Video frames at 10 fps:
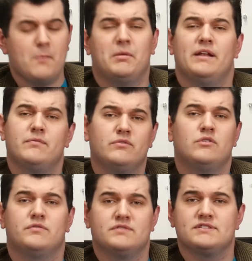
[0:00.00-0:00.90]
But
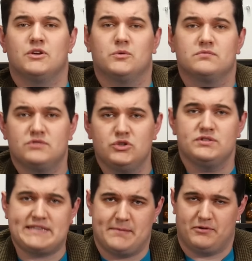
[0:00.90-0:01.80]
so to
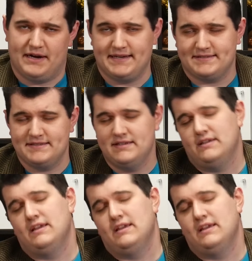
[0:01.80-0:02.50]
summarize,